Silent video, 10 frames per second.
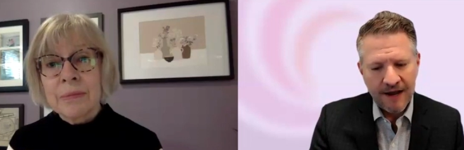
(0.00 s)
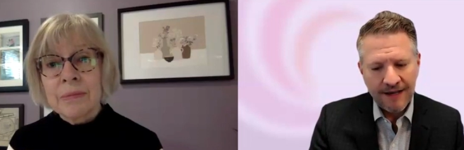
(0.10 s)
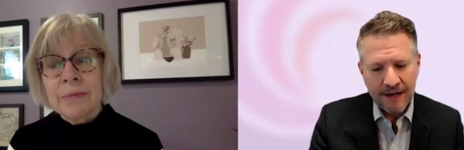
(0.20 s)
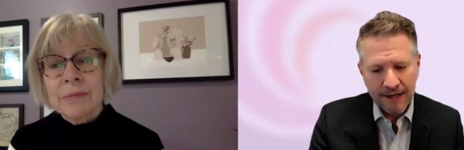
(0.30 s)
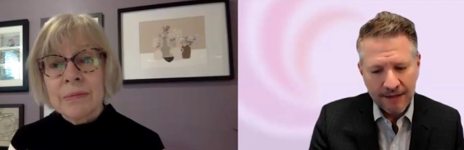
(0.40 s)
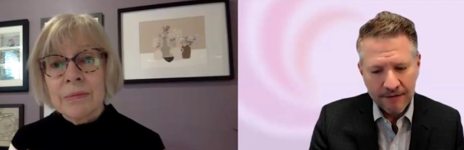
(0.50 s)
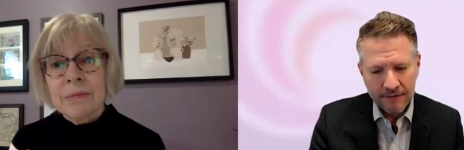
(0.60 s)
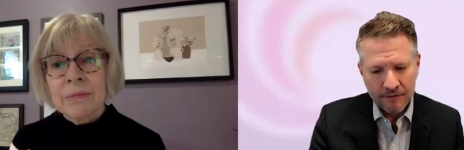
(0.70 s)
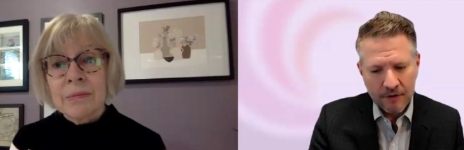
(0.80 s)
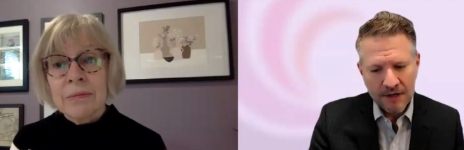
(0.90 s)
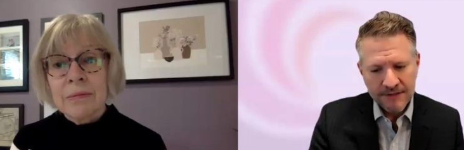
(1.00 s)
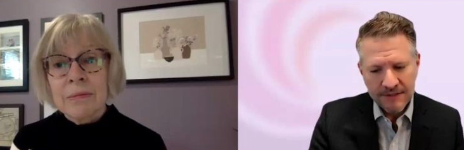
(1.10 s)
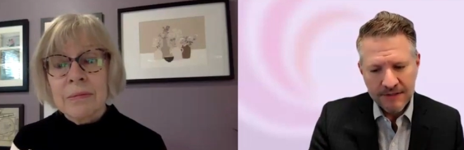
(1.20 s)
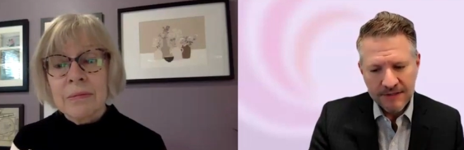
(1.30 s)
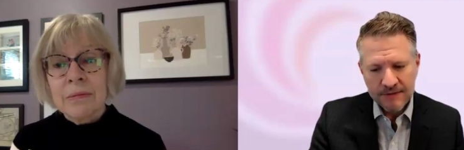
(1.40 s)
Speaker 1: finite
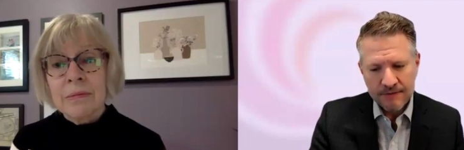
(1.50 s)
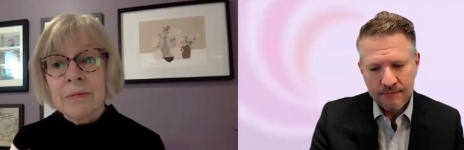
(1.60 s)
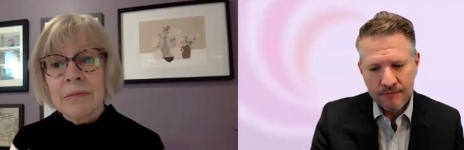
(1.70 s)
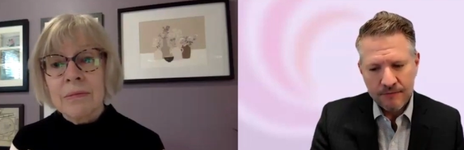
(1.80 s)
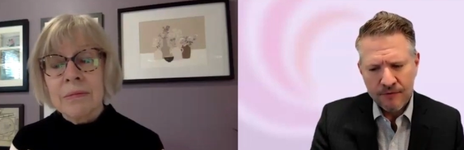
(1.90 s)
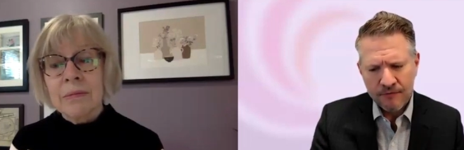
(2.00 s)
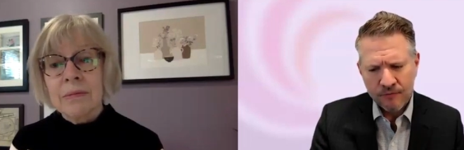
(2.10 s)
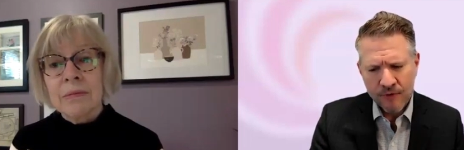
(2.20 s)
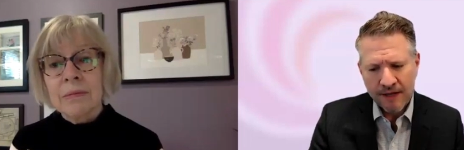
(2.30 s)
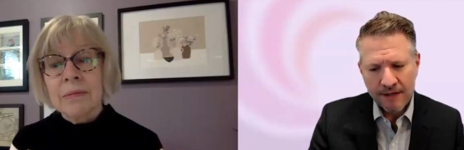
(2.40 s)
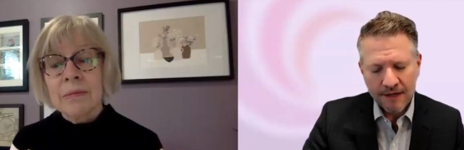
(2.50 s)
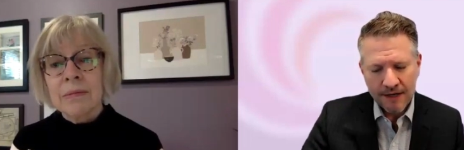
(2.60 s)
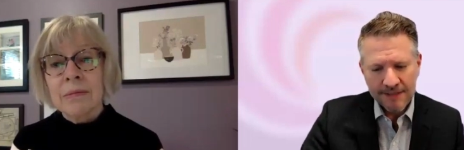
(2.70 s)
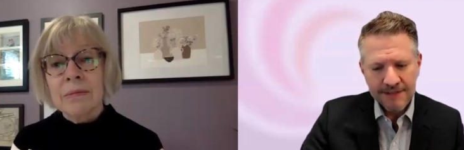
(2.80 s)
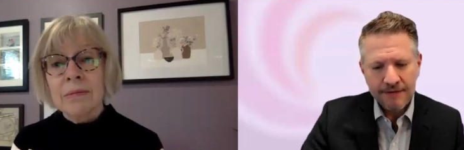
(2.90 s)
losses,
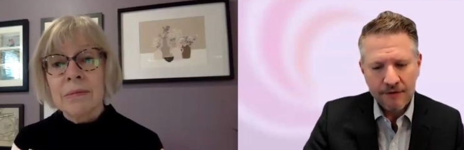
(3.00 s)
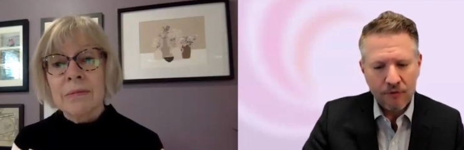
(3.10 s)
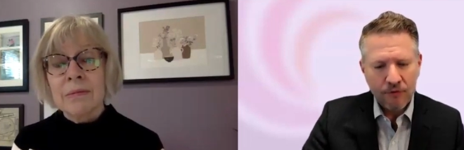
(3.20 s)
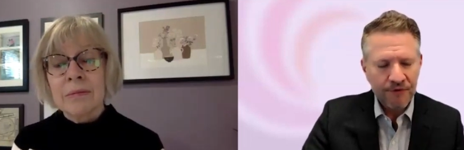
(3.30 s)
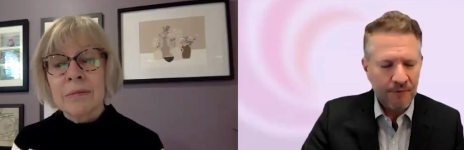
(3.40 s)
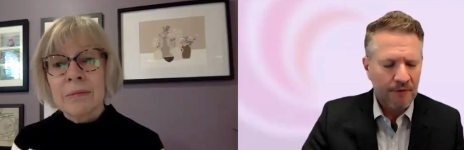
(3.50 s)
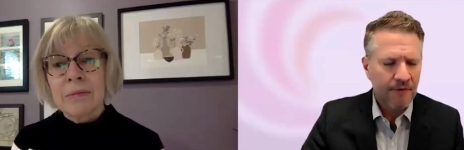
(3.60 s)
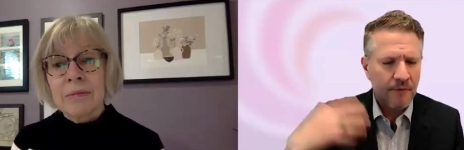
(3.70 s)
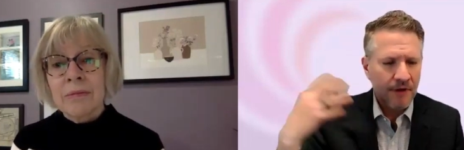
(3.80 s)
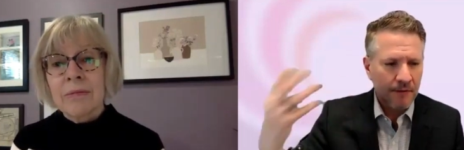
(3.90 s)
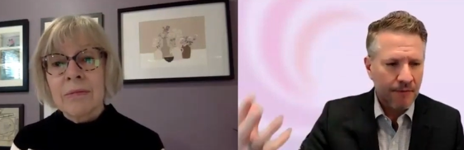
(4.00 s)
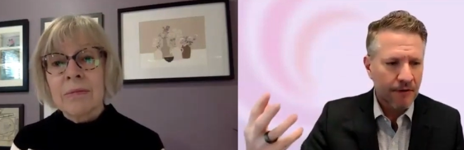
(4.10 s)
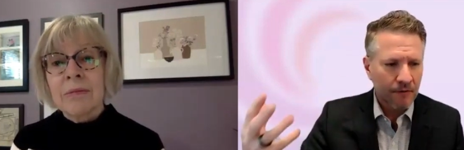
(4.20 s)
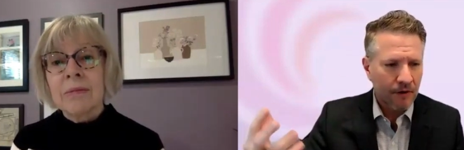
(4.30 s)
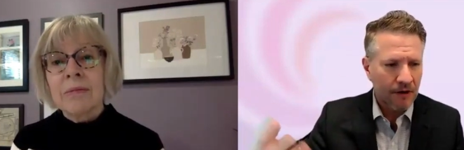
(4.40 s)
recognizing there'll ultimately be a
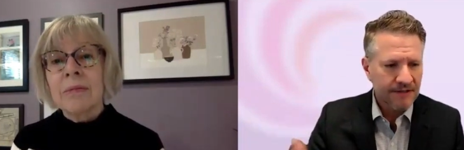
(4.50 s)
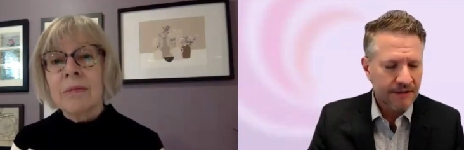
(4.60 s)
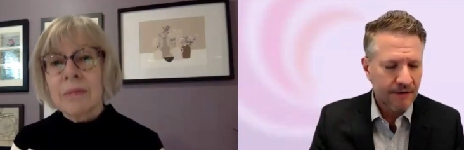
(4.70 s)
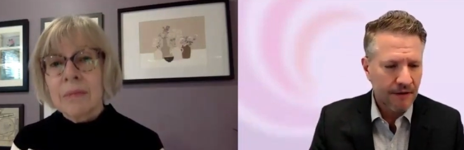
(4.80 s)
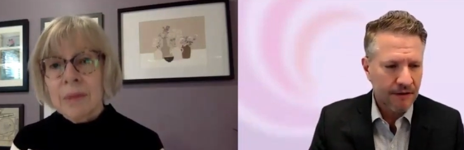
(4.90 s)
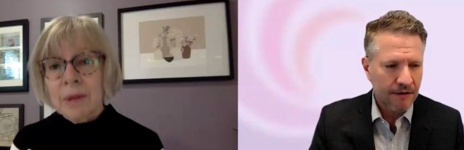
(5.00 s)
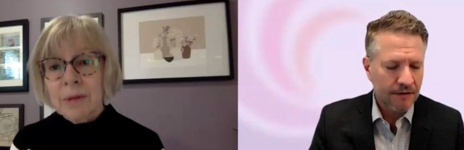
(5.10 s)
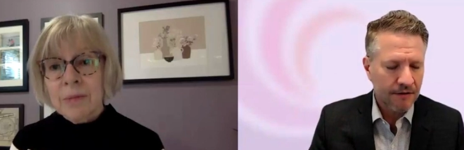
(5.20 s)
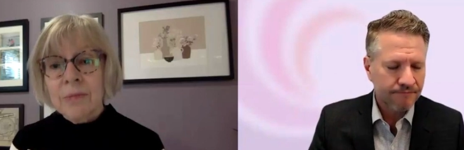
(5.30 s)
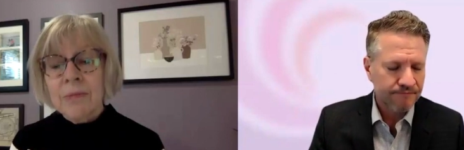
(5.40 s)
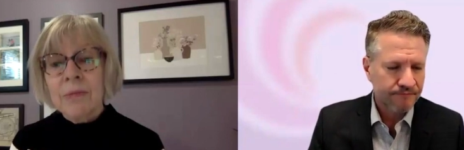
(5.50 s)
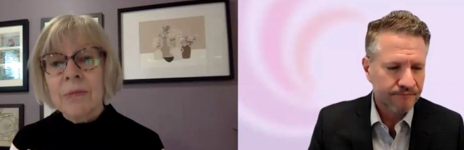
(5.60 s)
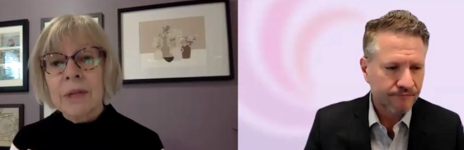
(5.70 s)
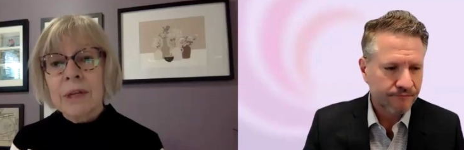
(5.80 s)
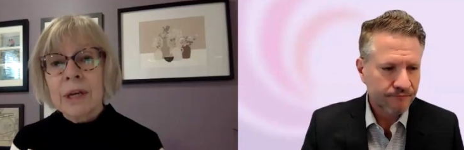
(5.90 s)
bigger loss at the end.
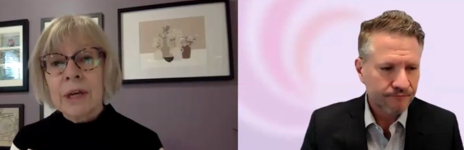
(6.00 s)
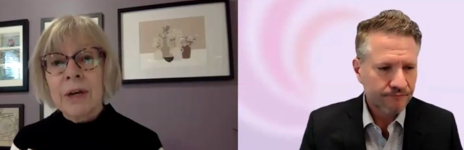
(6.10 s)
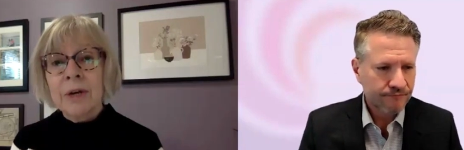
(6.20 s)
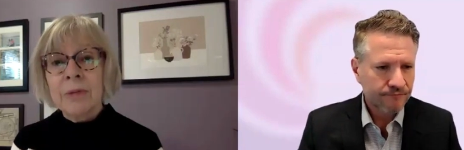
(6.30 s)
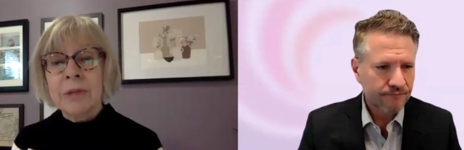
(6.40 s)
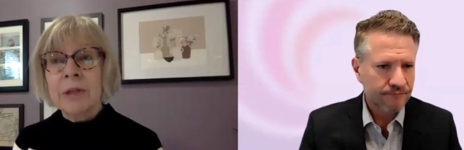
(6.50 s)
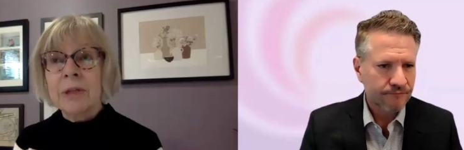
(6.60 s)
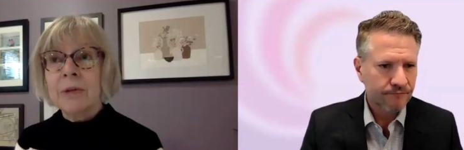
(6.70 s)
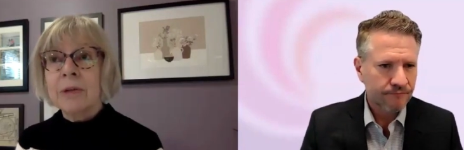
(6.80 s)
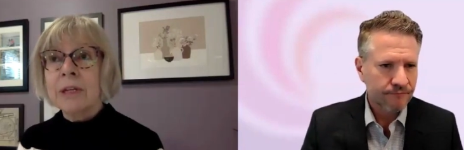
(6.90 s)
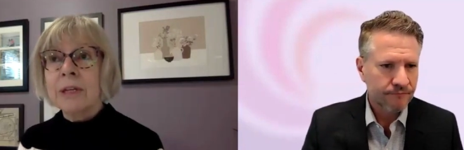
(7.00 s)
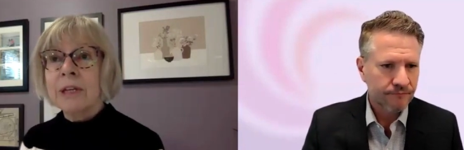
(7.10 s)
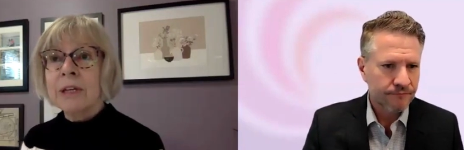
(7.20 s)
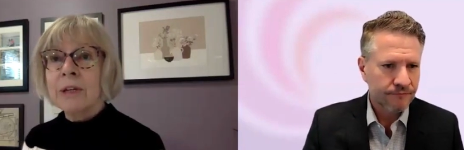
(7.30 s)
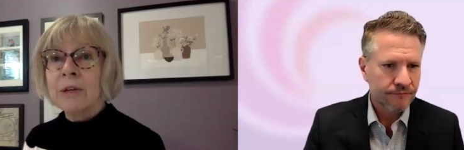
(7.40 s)
Speaker 2: Yeah, absolutely.
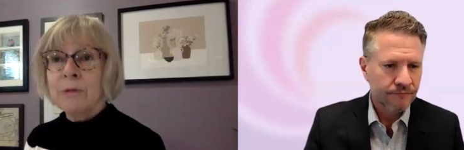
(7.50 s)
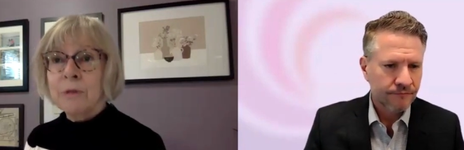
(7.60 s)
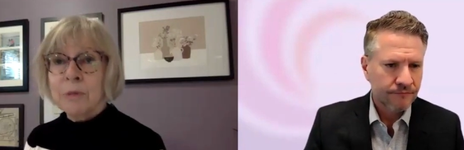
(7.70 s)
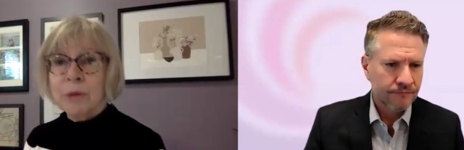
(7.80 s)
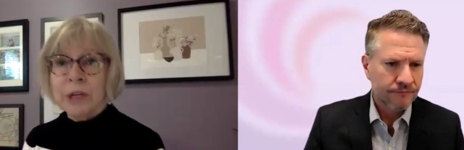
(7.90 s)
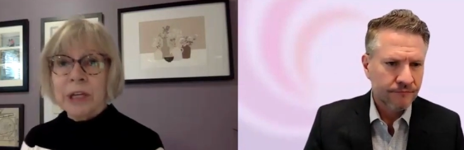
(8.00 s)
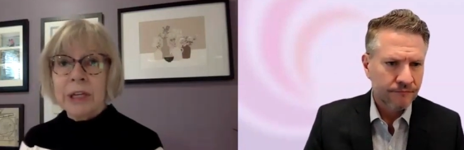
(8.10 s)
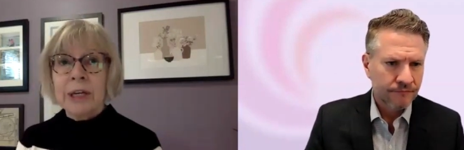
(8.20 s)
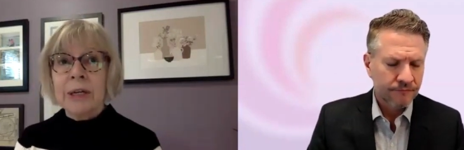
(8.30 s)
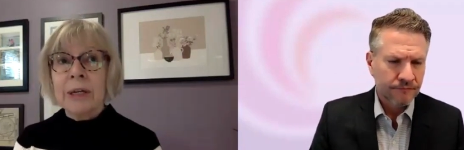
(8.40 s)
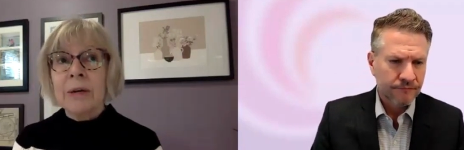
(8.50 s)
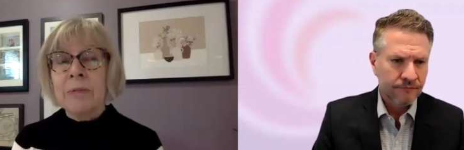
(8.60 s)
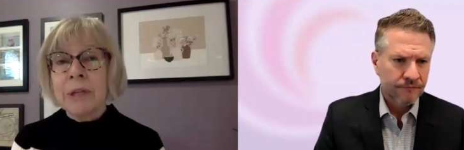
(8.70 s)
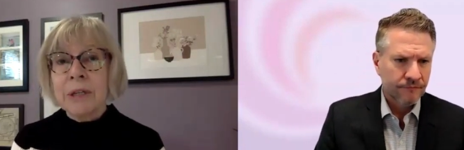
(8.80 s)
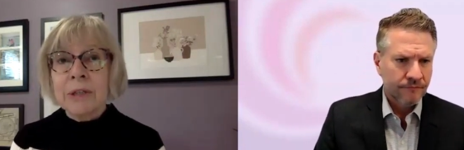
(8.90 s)
Thank you for bringing that up,
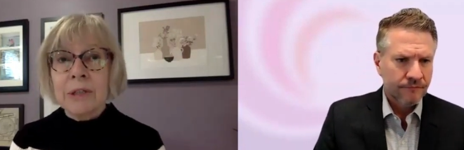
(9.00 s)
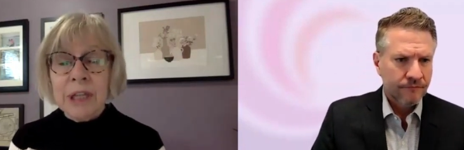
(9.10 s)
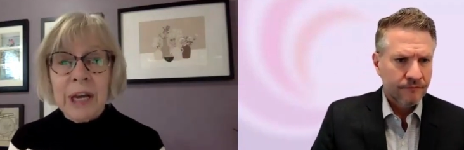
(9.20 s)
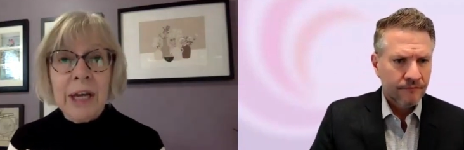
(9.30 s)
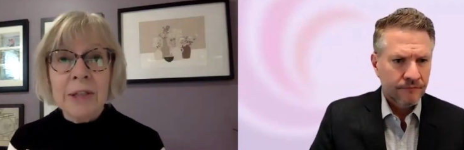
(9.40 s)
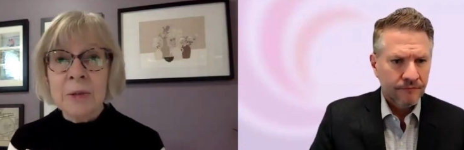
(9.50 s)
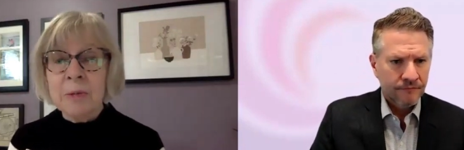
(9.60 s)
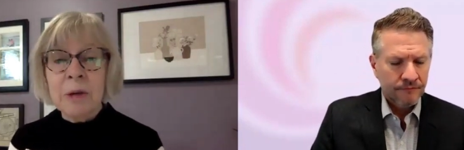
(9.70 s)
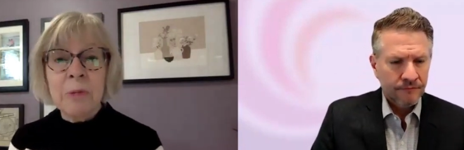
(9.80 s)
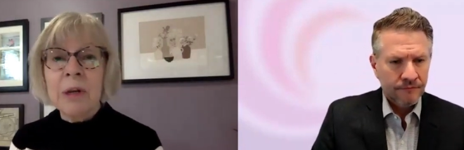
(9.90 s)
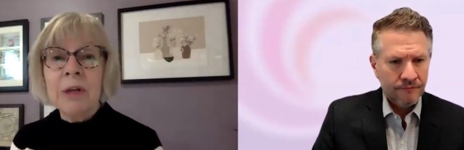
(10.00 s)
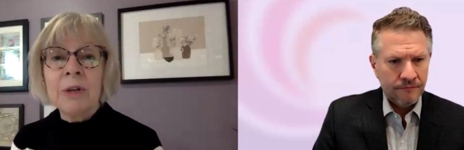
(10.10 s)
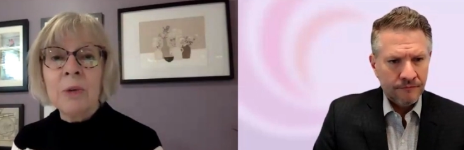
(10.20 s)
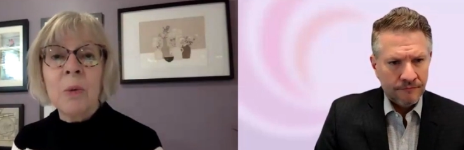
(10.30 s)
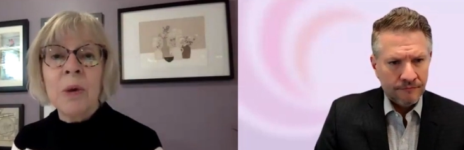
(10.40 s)
because yes, people aren't
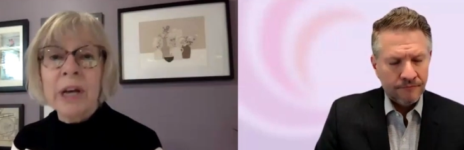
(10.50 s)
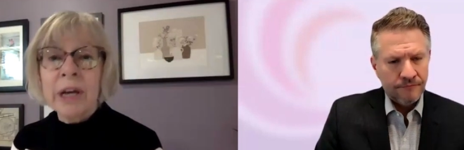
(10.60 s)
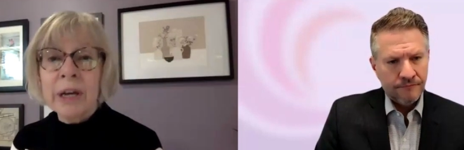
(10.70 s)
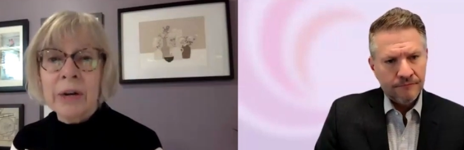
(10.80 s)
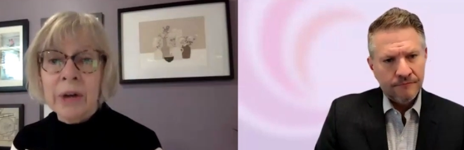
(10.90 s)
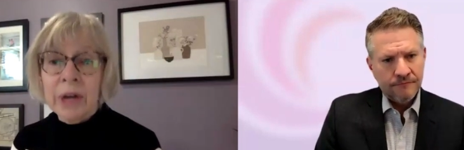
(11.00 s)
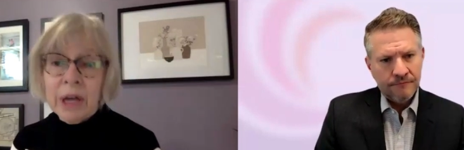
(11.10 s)
aware.